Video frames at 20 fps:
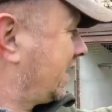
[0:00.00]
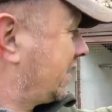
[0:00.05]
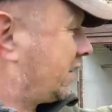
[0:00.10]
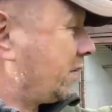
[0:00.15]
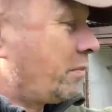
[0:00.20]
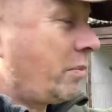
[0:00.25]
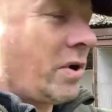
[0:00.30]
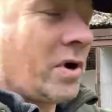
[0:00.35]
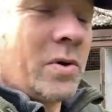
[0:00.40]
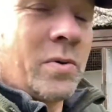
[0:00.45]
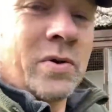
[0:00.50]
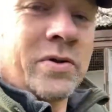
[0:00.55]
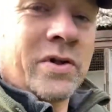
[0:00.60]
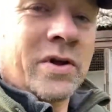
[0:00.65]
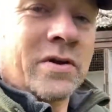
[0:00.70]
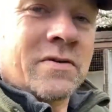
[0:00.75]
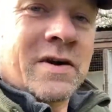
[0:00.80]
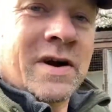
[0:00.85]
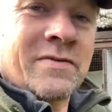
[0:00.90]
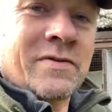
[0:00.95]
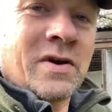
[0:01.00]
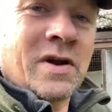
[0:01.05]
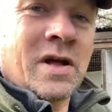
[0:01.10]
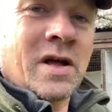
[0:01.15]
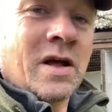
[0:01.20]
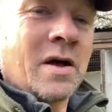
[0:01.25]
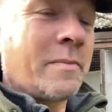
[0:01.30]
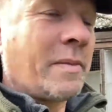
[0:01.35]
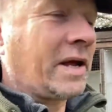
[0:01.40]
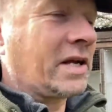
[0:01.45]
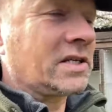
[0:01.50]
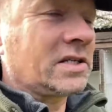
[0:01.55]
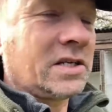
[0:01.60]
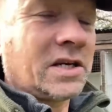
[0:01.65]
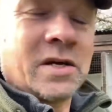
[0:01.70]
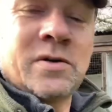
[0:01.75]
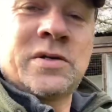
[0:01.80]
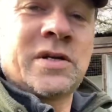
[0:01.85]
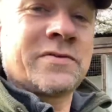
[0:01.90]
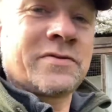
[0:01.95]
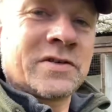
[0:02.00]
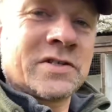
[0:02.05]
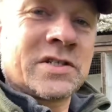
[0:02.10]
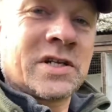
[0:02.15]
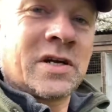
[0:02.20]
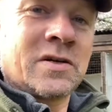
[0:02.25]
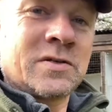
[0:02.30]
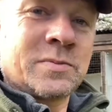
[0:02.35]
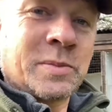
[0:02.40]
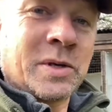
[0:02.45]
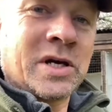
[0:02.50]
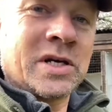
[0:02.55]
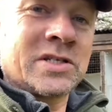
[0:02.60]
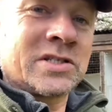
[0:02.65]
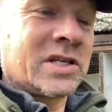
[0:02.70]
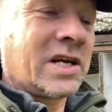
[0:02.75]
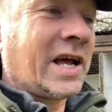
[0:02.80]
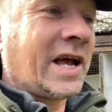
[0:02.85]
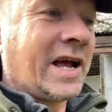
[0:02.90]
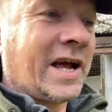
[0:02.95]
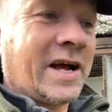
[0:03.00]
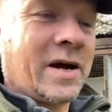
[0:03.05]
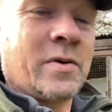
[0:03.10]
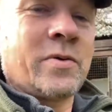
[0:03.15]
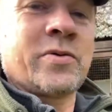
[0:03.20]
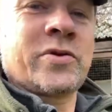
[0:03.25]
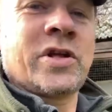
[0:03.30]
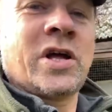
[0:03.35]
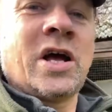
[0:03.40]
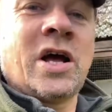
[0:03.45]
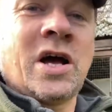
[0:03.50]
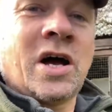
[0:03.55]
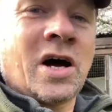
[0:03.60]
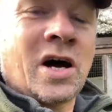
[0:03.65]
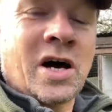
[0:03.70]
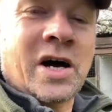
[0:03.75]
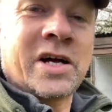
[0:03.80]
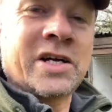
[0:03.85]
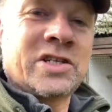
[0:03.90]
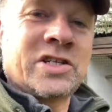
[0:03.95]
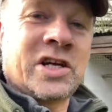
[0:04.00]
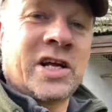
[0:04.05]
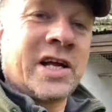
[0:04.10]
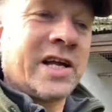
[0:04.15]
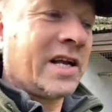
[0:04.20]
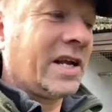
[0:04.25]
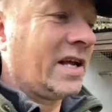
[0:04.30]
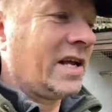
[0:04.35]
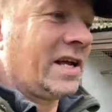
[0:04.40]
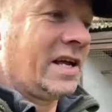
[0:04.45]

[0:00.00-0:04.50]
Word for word: The poo on the gravel makes no difference to those birds' health, hygiene,